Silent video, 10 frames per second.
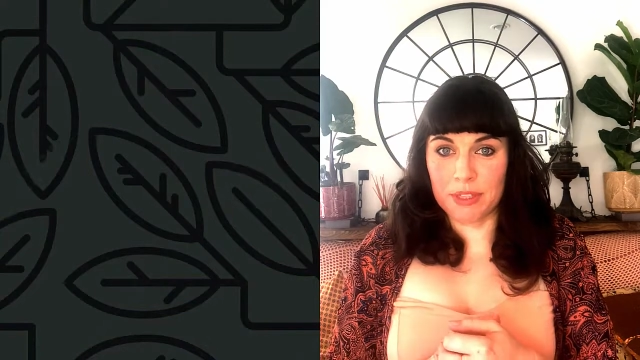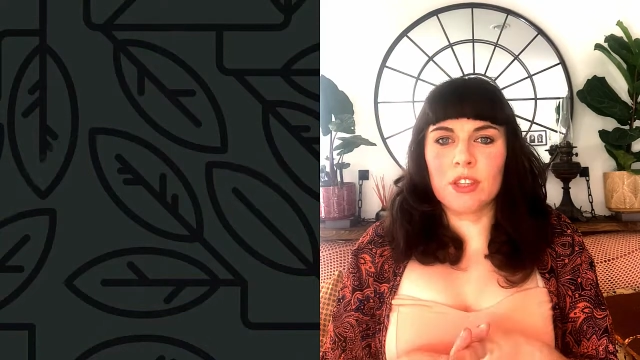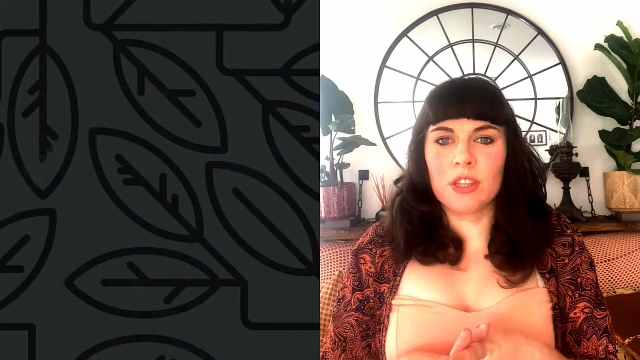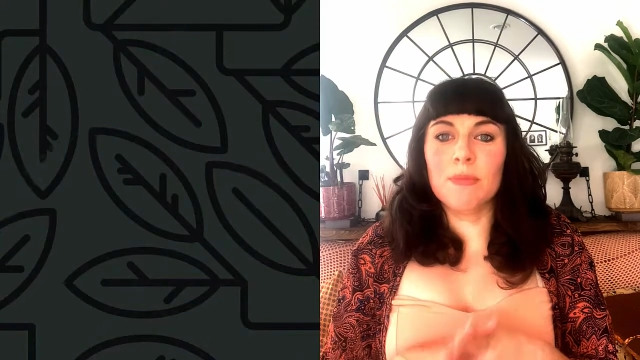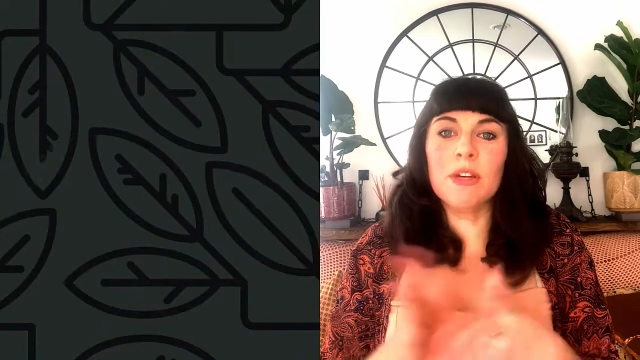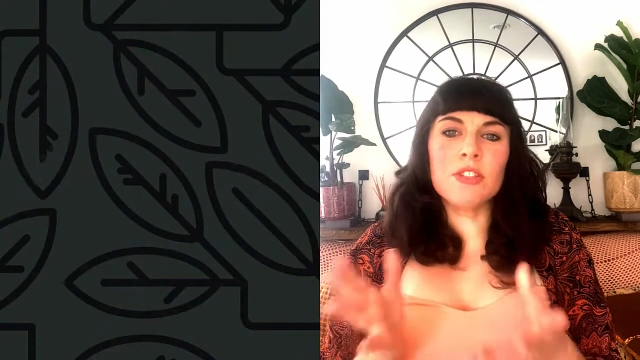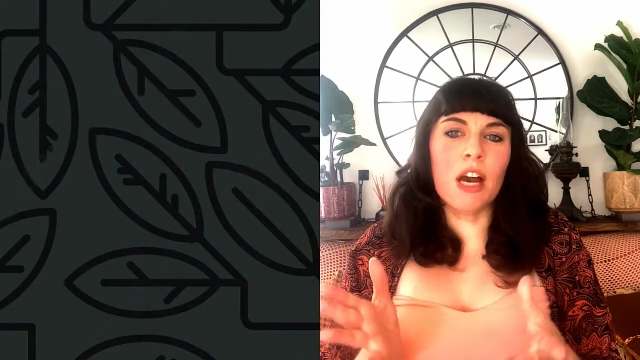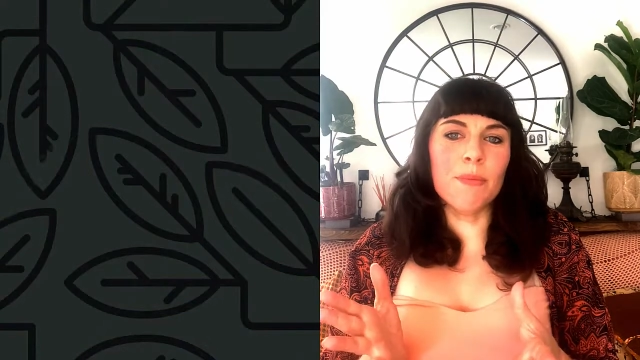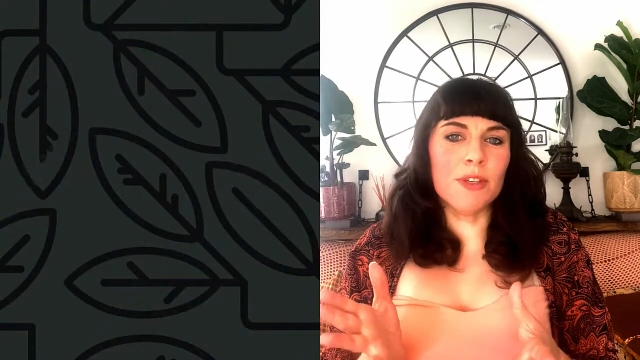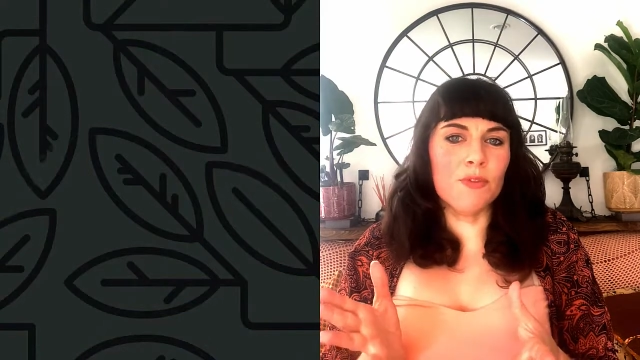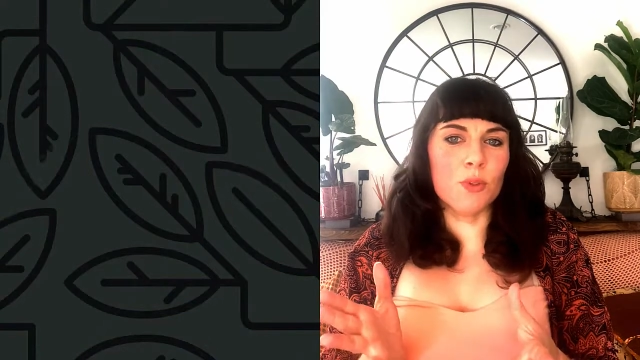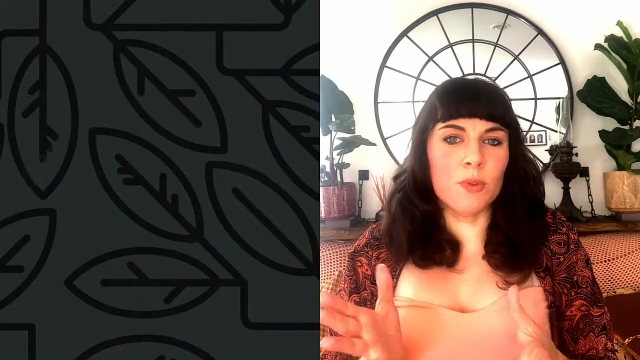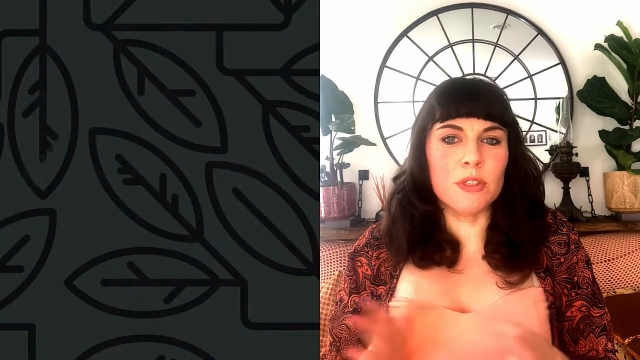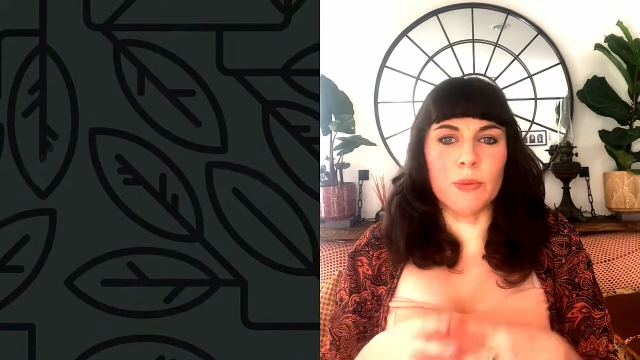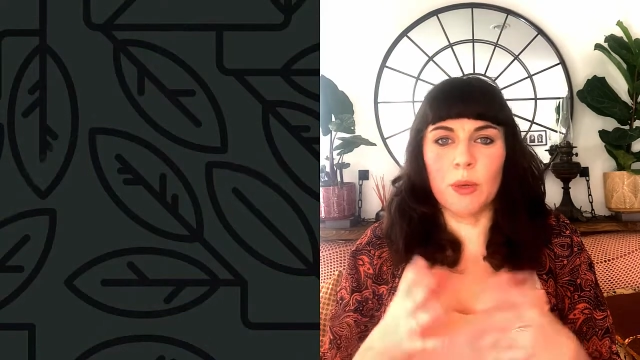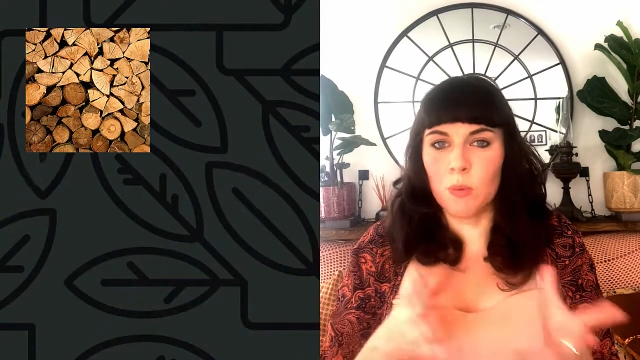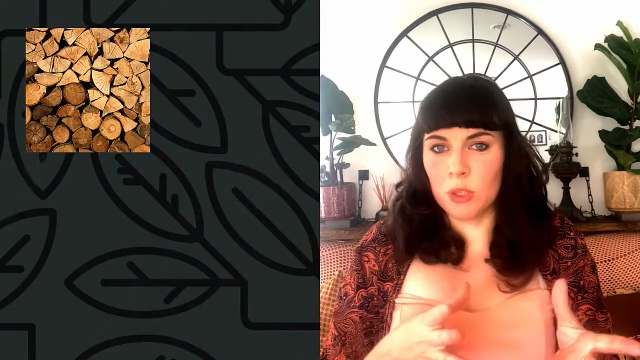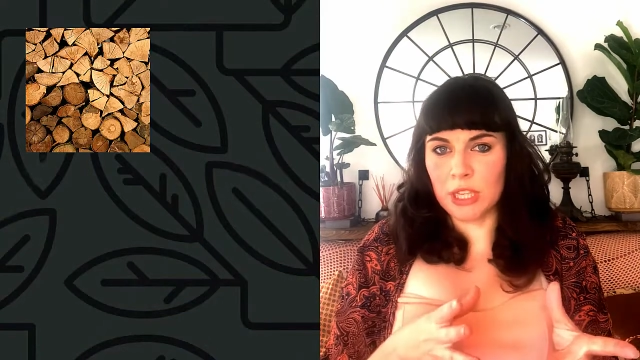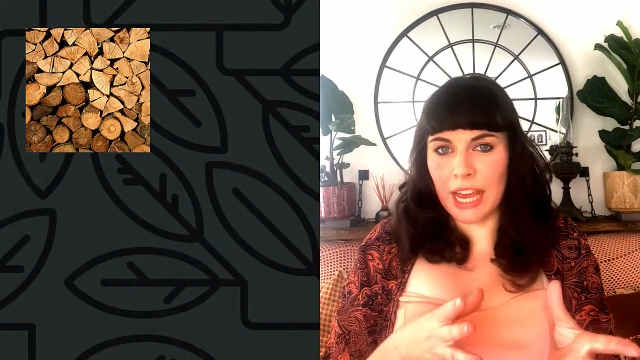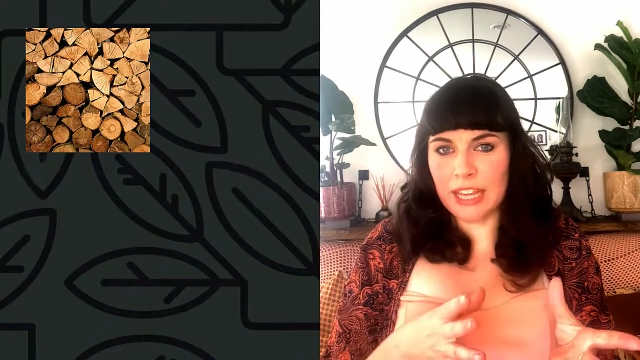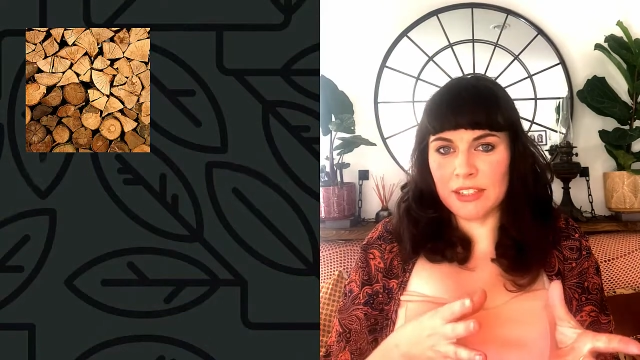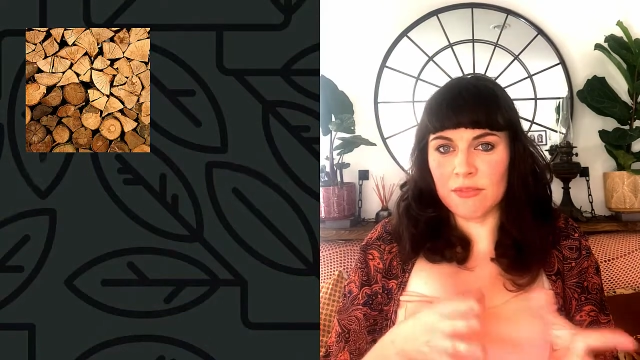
The most common fuels were wood gas,